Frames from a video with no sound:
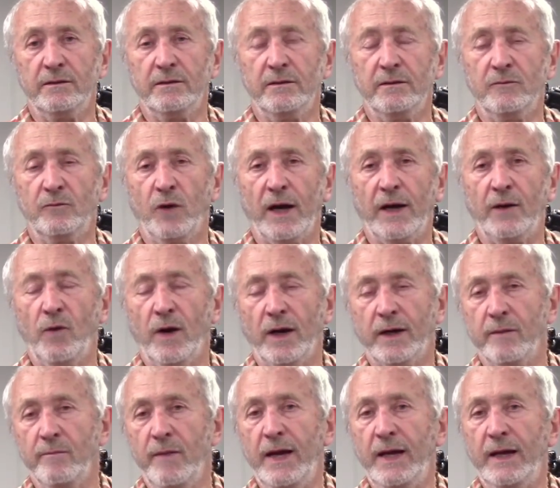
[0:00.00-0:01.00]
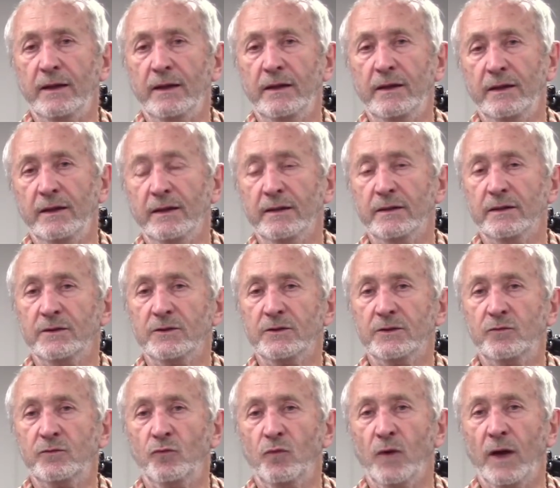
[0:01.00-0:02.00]
what I recommend
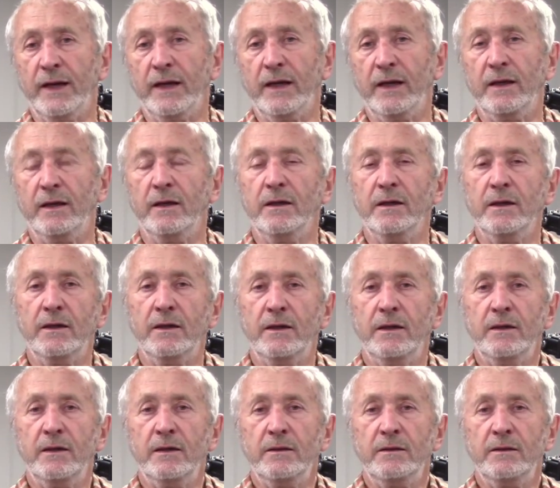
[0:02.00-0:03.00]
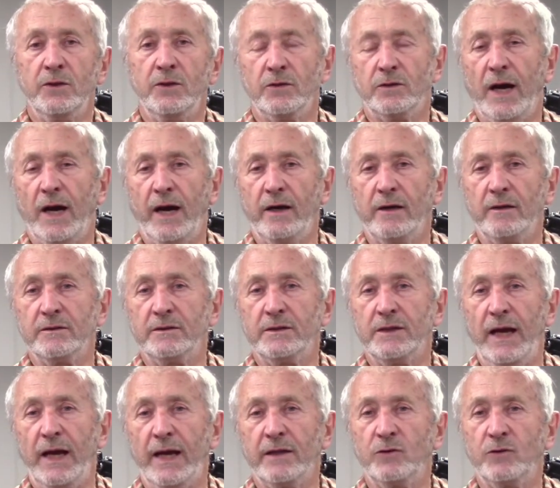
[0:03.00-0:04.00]
is running your tires
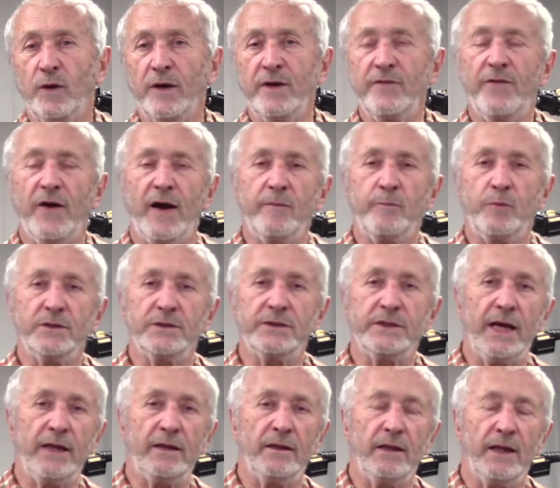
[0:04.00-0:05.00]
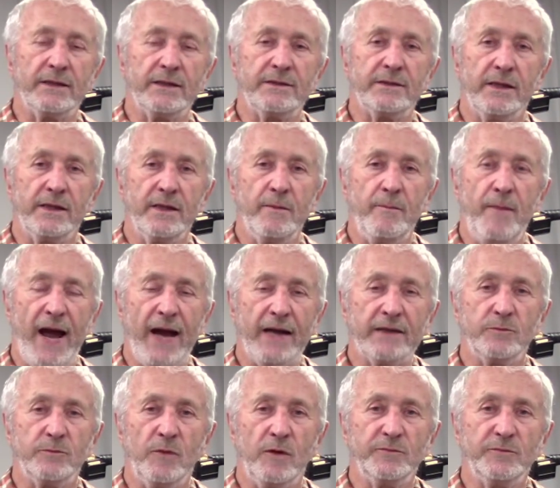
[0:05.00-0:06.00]
at 25% less than the
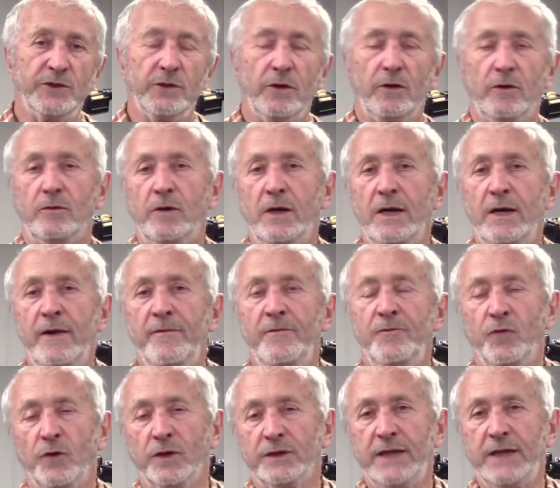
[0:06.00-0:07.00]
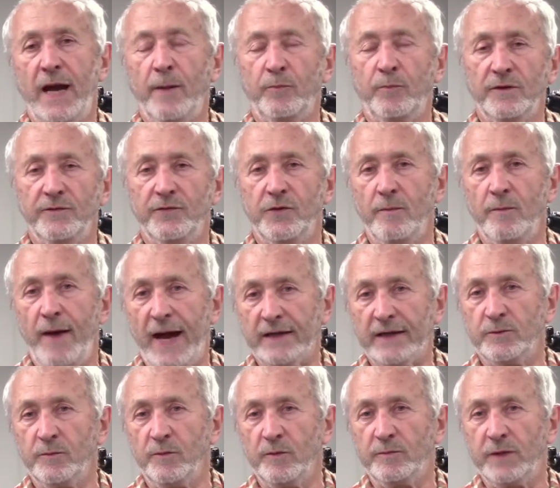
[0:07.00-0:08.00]
maximum. So, for example, if your
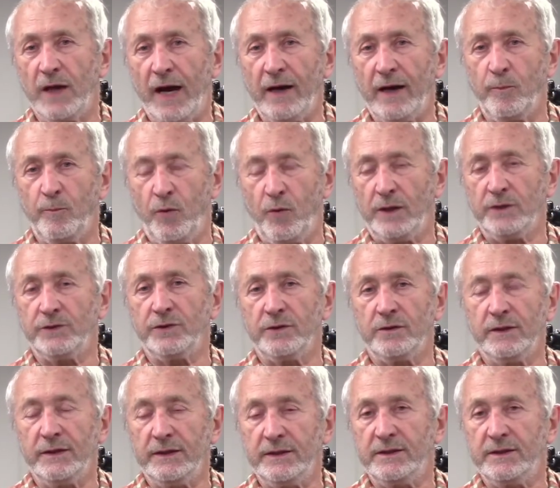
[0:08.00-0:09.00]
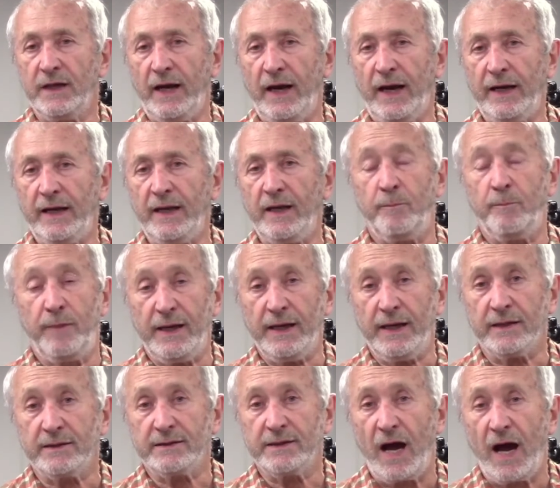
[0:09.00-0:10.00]
maximum tire pressure is
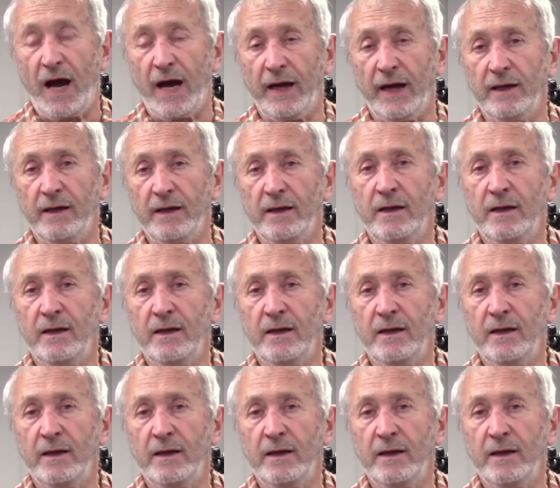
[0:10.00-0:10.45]
80 psi,